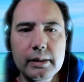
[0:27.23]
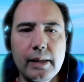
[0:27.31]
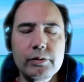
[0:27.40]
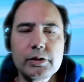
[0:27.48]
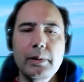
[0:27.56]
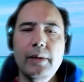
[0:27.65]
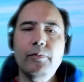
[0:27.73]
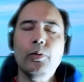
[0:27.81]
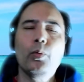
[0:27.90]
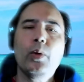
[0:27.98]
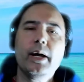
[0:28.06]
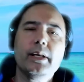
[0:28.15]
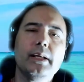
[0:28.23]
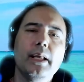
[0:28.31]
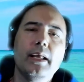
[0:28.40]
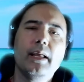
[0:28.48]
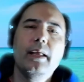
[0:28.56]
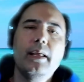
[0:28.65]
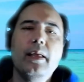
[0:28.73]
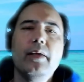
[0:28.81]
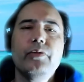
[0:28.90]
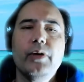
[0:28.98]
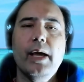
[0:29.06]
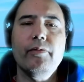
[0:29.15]
That was level 1.
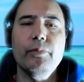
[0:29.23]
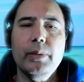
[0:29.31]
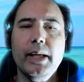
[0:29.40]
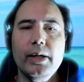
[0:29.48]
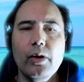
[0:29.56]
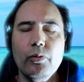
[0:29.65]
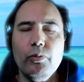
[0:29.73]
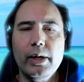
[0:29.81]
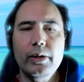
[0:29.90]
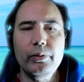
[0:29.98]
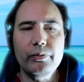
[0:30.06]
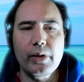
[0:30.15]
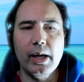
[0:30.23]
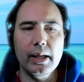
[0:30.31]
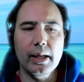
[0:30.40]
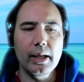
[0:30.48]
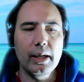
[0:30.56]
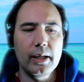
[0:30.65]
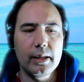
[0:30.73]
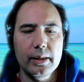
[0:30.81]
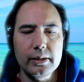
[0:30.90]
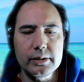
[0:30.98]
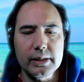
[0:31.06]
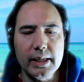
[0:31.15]
If you haven't played already, we've got
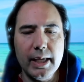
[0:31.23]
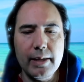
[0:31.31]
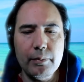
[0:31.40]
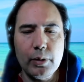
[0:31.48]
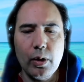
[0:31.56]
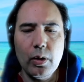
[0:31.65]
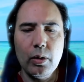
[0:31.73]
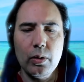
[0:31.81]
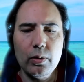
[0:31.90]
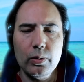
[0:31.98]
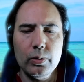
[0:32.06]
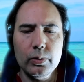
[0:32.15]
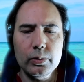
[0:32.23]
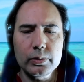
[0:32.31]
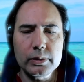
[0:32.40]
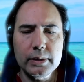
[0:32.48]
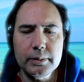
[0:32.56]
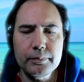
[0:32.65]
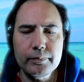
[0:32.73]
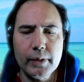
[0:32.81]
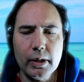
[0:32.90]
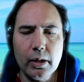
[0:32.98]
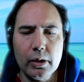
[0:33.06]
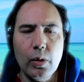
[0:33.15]
there's a game called
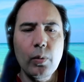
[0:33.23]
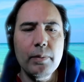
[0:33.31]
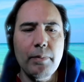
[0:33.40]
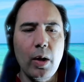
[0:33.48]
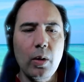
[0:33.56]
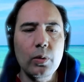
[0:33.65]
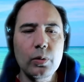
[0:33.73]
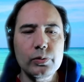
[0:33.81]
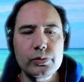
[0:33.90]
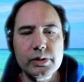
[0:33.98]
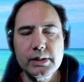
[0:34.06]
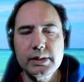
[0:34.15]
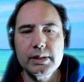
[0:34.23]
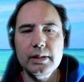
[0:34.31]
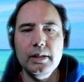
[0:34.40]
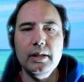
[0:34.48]
Going Balls.